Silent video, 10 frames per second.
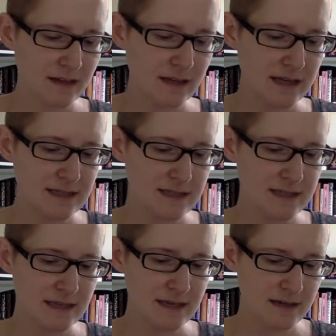Let's
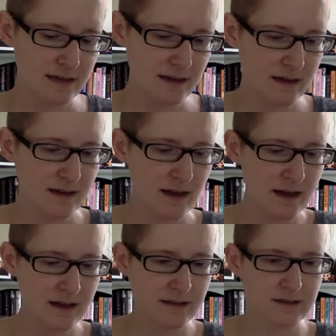see.
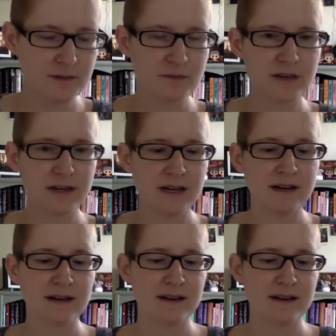There's more in here.